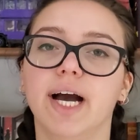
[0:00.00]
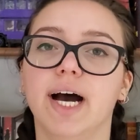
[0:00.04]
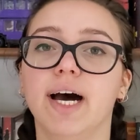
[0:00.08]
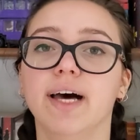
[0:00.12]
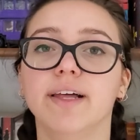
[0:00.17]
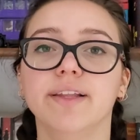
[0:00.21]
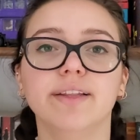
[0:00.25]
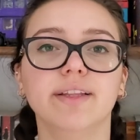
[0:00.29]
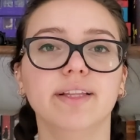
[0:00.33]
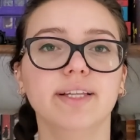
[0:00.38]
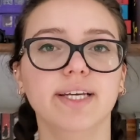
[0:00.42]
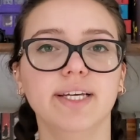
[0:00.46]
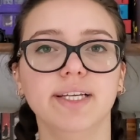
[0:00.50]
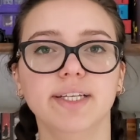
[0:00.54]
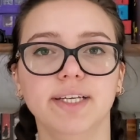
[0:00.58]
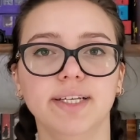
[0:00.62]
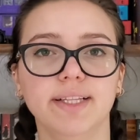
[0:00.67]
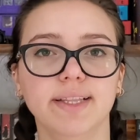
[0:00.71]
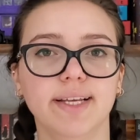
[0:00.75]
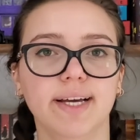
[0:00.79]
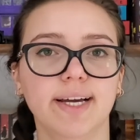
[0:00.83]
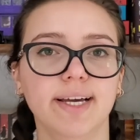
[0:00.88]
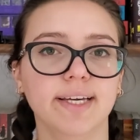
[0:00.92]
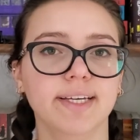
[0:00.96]

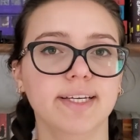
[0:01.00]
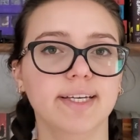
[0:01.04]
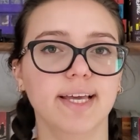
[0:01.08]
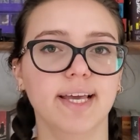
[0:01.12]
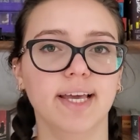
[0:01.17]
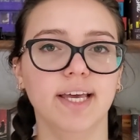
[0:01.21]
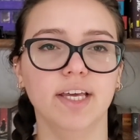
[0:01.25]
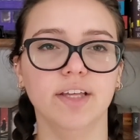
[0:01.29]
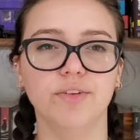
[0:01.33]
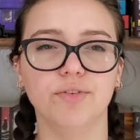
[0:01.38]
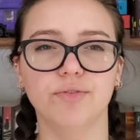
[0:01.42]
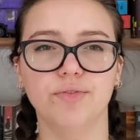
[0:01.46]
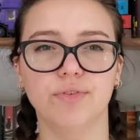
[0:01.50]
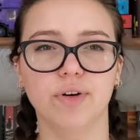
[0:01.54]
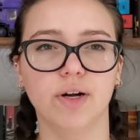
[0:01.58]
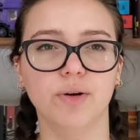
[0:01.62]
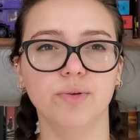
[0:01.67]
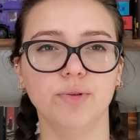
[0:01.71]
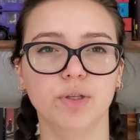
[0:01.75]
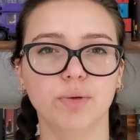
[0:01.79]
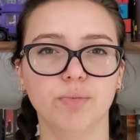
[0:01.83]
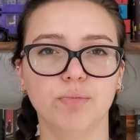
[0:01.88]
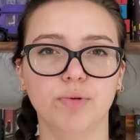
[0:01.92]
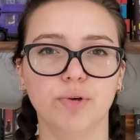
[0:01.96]
unladylike and
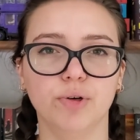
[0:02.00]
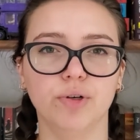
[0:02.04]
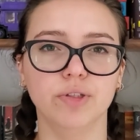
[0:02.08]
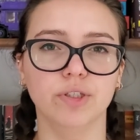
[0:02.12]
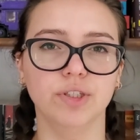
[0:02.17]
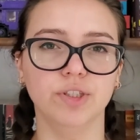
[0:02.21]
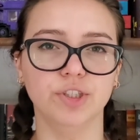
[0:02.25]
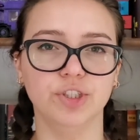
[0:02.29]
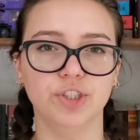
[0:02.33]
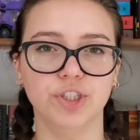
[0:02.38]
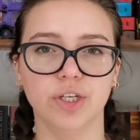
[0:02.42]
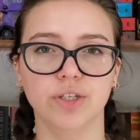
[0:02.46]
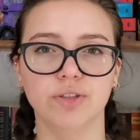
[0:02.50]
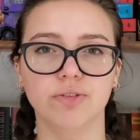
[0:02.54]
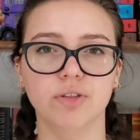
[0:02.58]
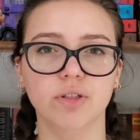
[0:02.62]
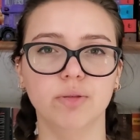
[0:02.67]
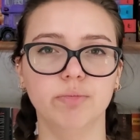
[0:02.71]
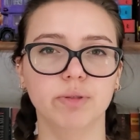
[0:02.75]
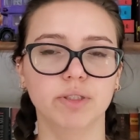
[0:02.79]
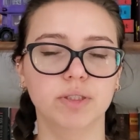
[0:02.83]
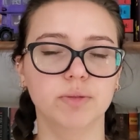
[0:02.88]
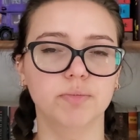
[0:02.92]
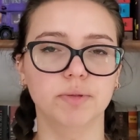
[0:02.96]
frowned upon in general,
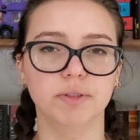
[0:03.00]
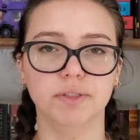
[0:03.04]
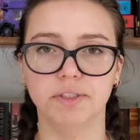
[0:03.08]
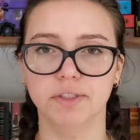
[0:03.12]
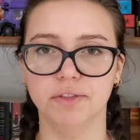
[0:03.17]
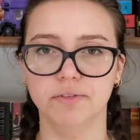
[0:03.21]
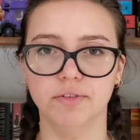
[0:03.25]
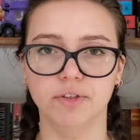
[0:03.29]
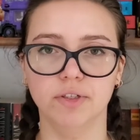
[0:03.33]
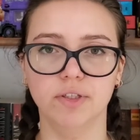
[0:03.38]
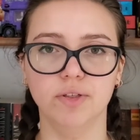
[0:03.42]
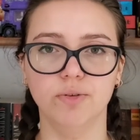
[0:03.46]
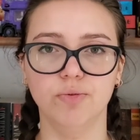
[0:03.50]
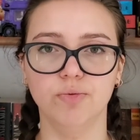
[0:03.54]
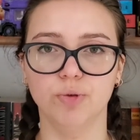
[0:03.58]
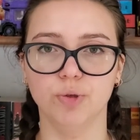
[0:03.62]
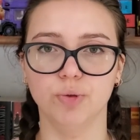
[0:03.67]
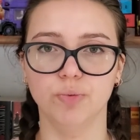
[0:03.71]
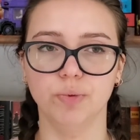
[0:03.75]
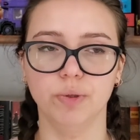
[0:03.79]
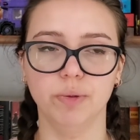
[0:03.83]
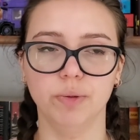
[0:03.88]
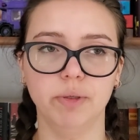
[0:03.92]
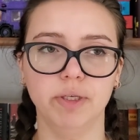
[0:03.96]
but specifically for
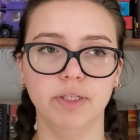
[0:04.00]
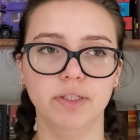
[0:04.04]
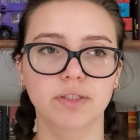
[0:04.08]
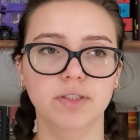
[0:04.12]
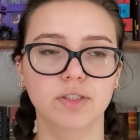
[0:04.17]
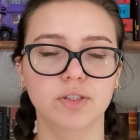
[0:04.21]
women.